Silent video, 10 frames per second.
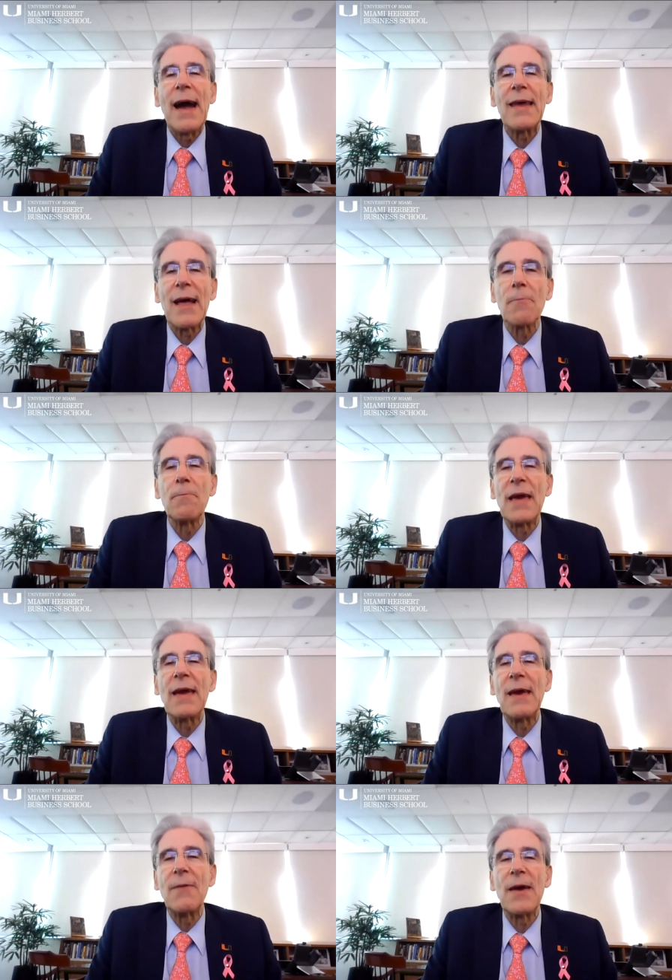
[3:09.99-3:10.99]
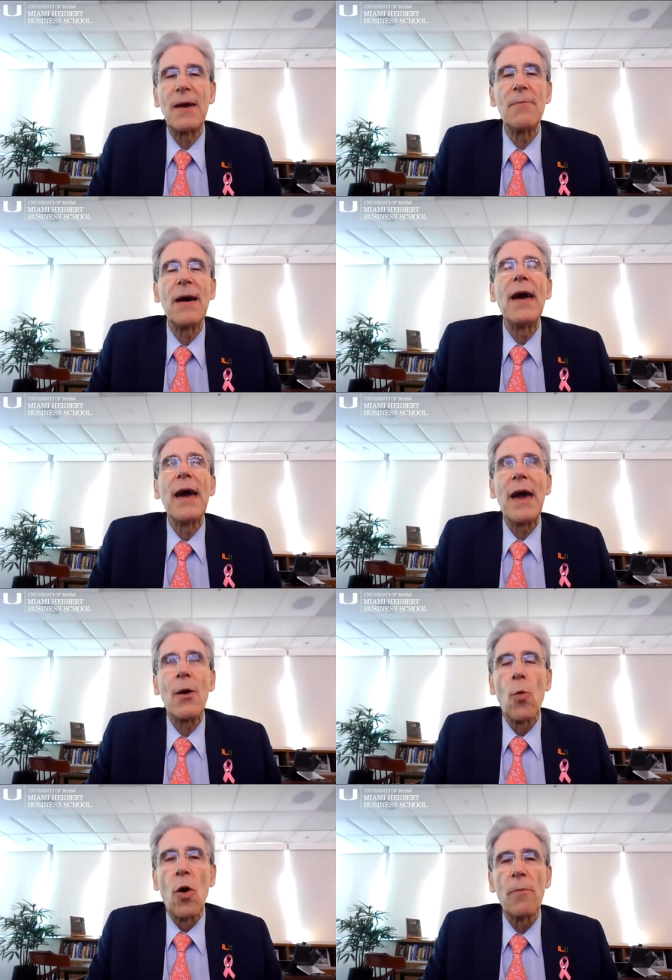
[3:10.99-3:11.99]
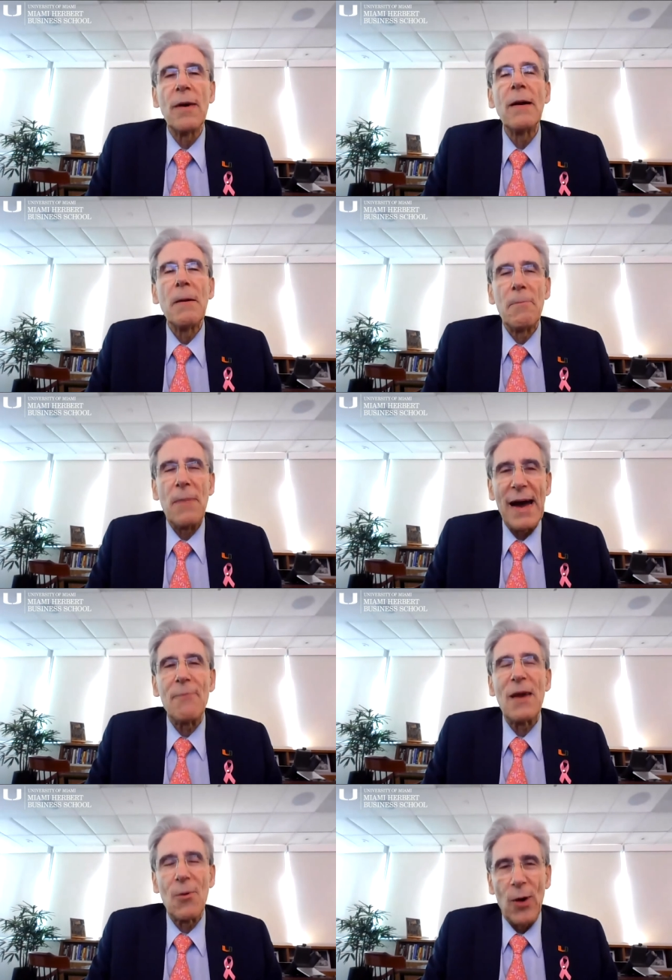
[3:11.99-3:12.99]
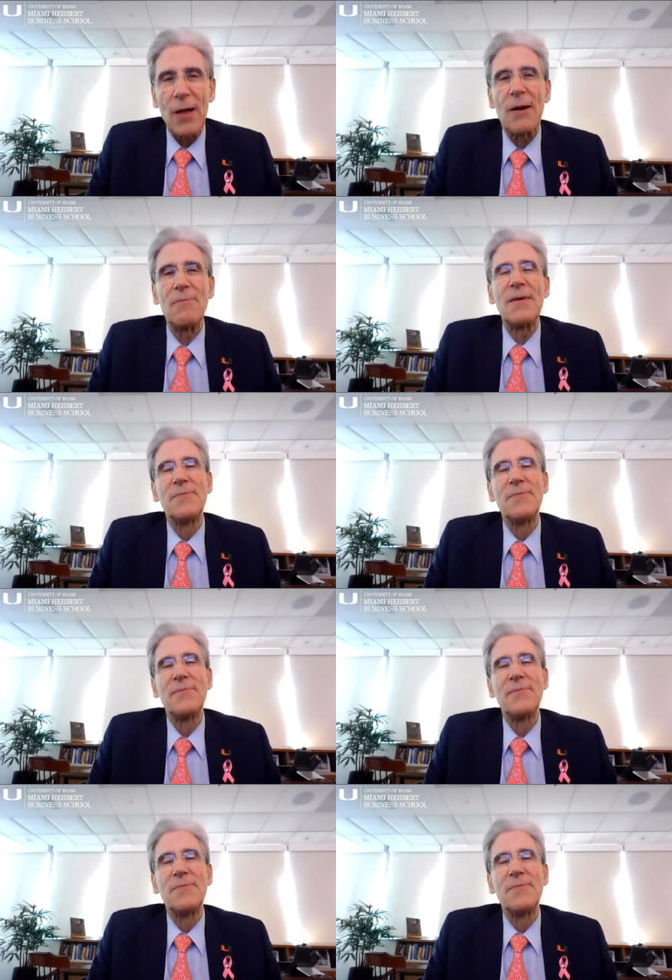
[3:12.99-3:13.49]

and help me give him a warm Miami welcome.